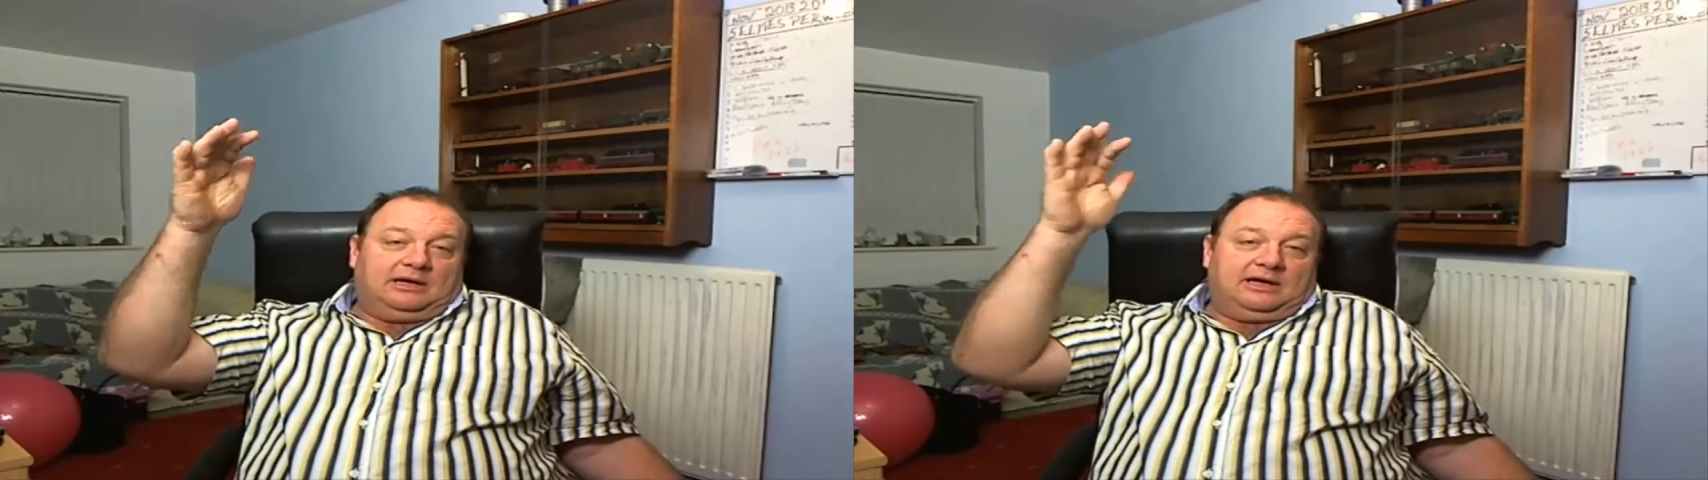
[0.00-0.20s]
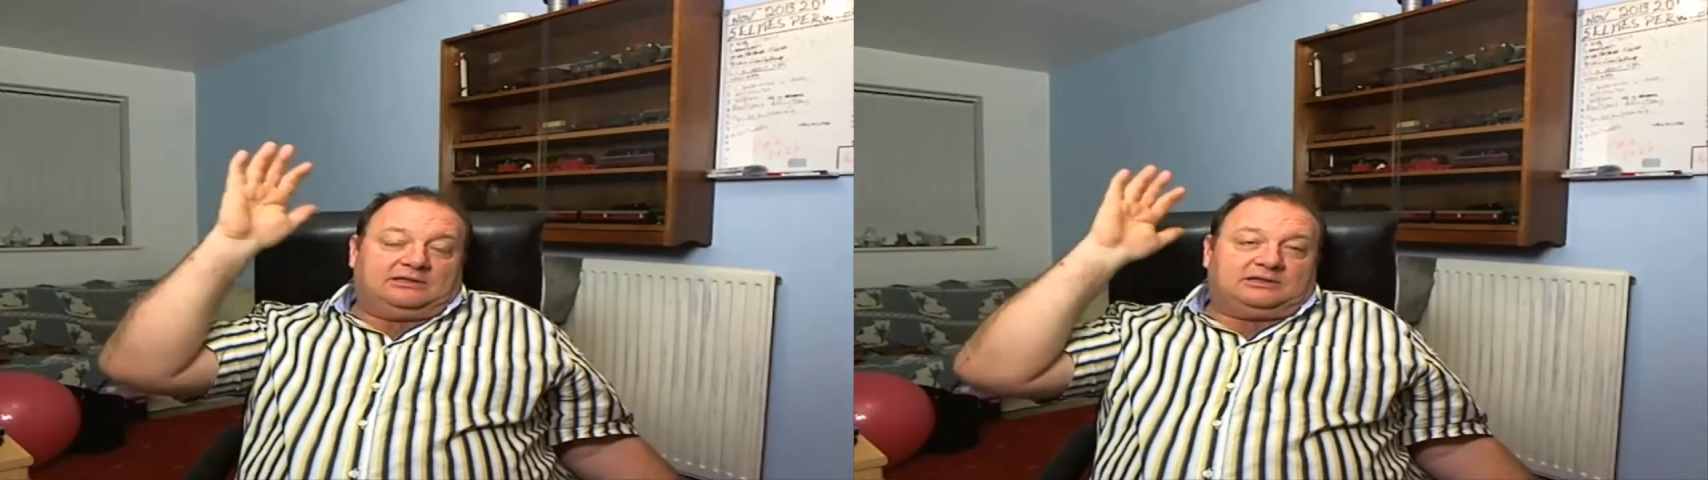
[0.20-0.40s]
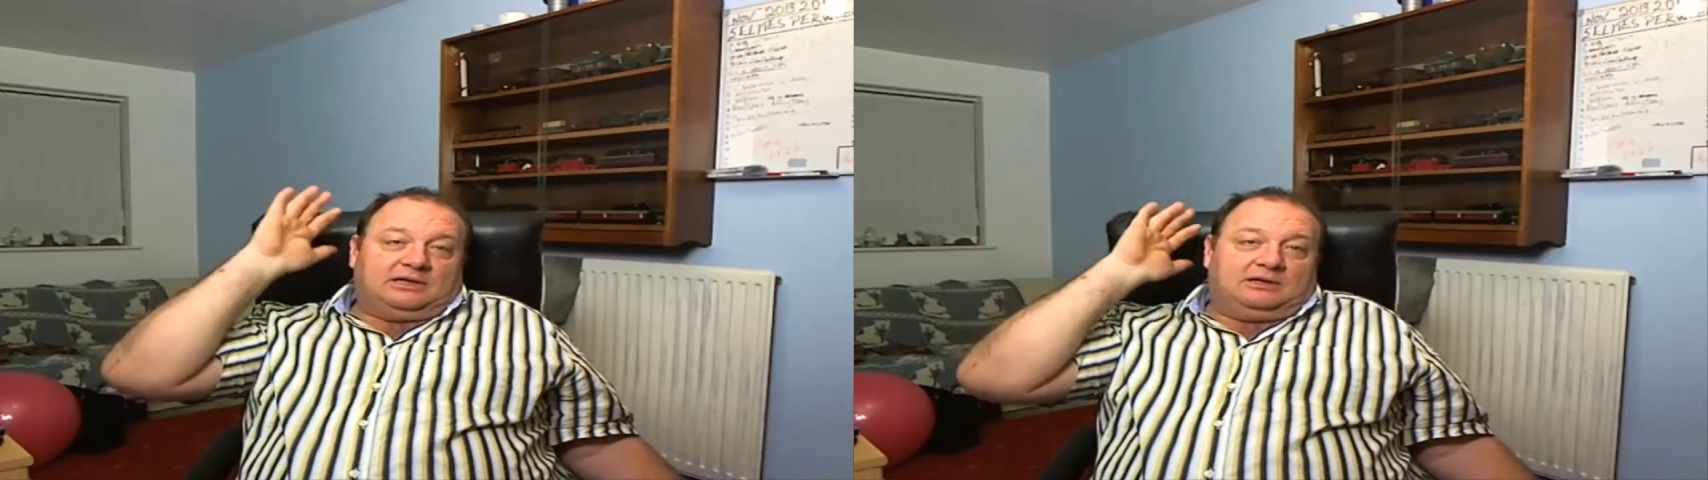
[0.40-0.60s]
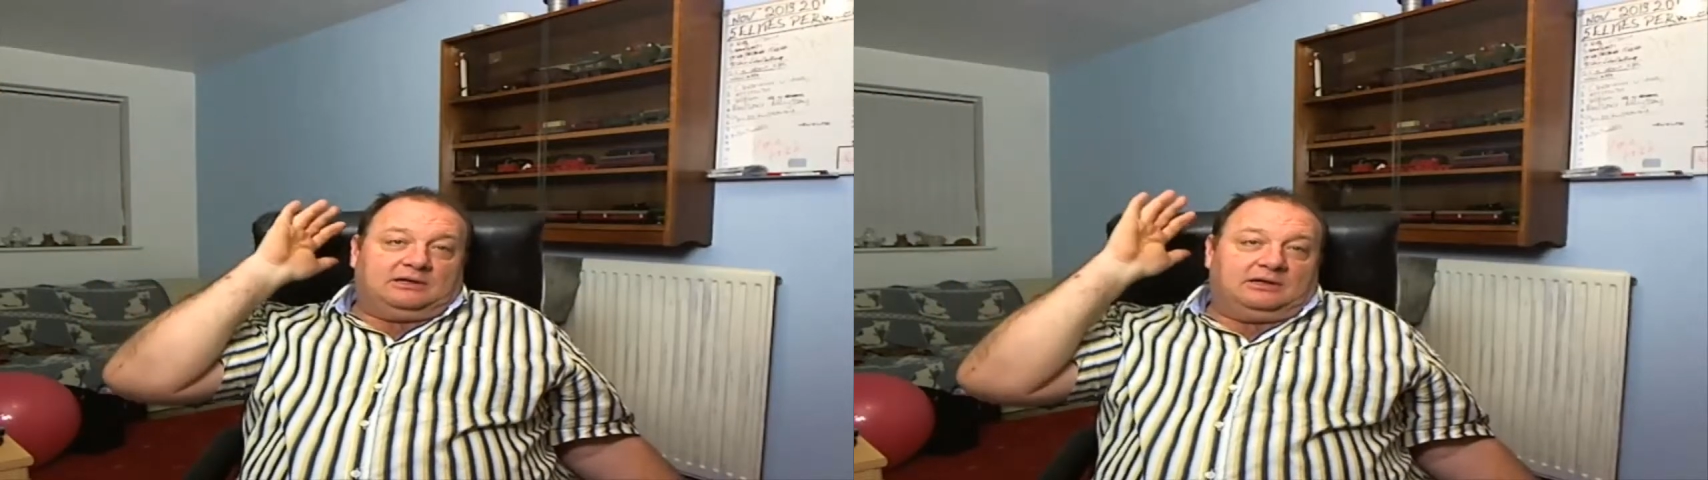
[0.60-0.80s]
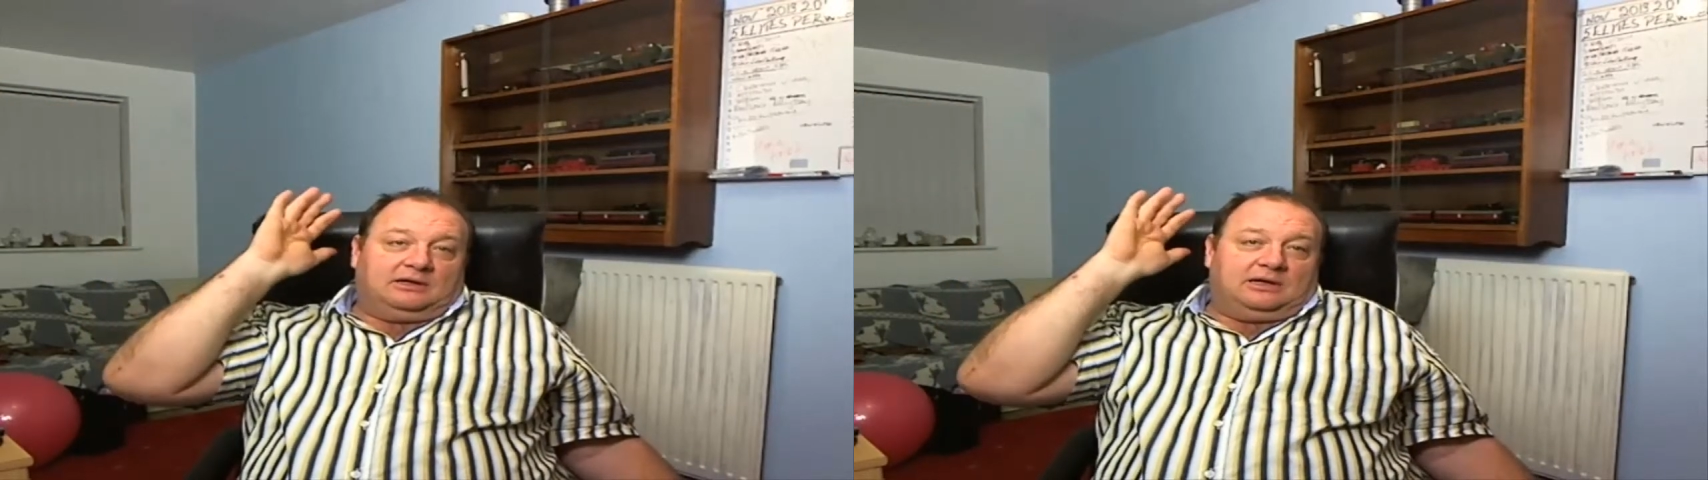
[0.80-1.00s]
It's
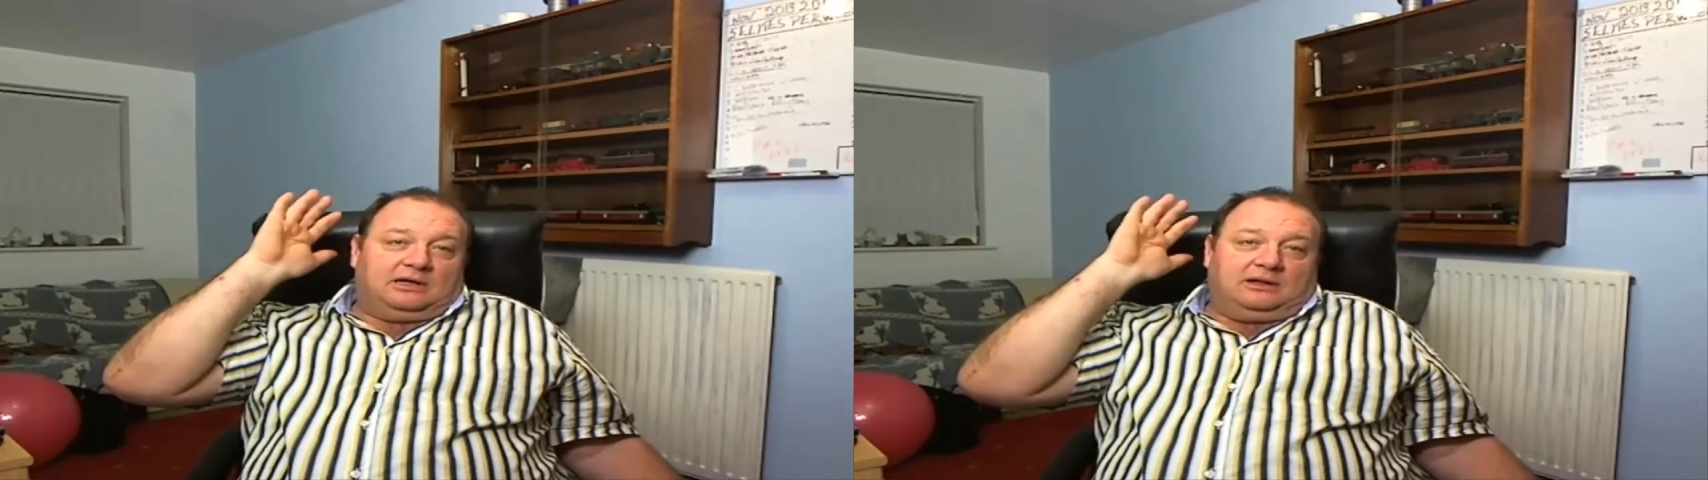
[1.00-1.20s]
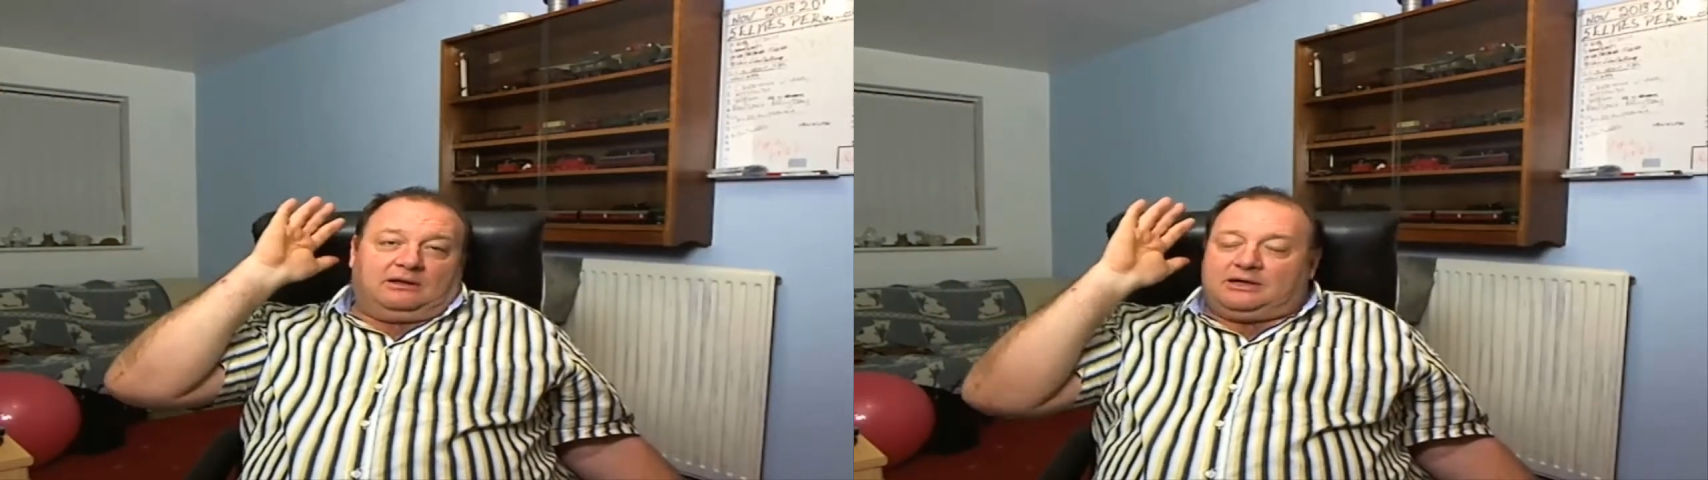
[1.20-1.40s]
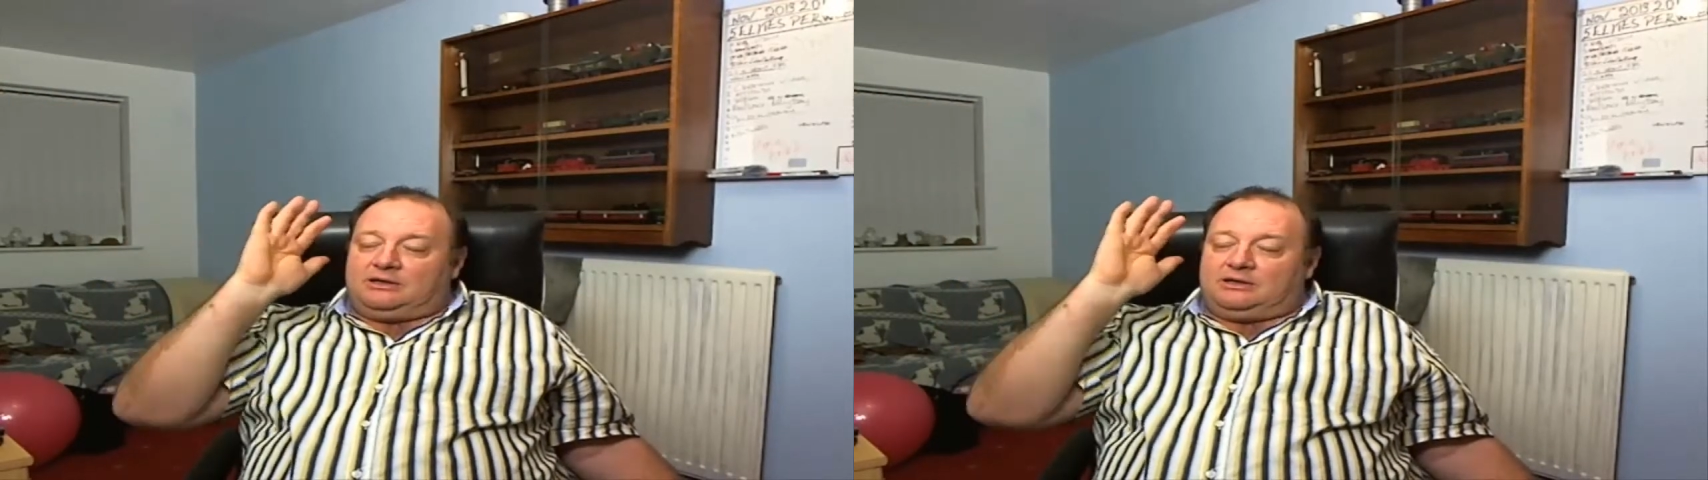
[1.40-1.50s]
like